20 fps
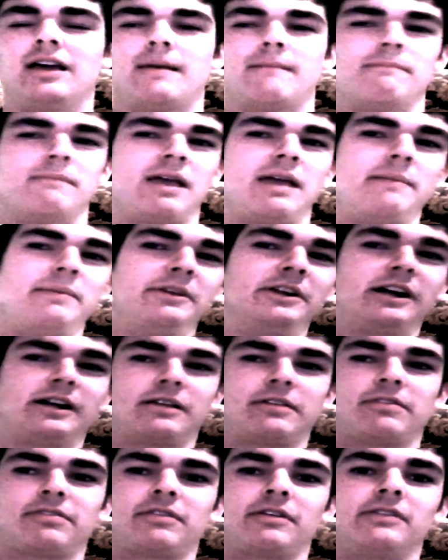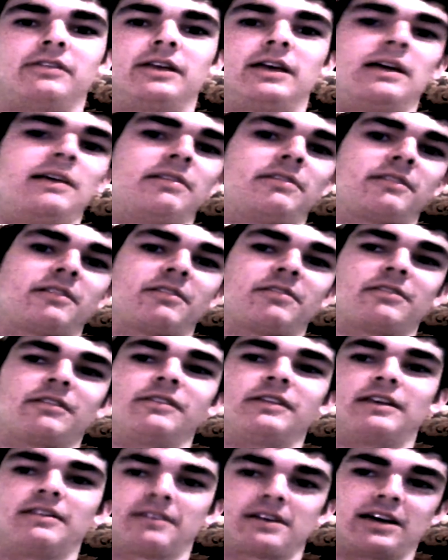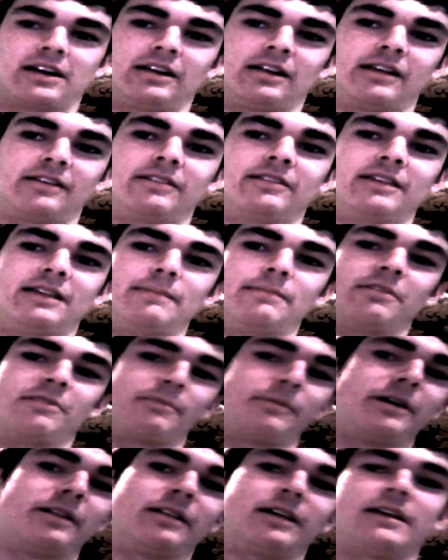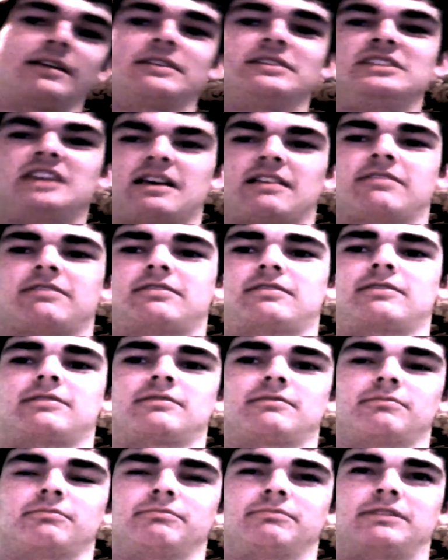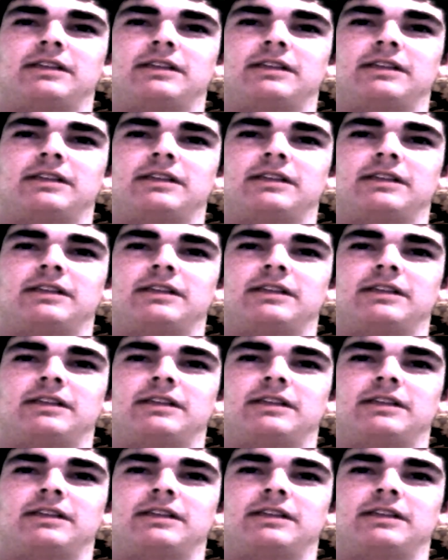Maybe not on Sundays, because Sundays I kind of like to keep as my, like, yes,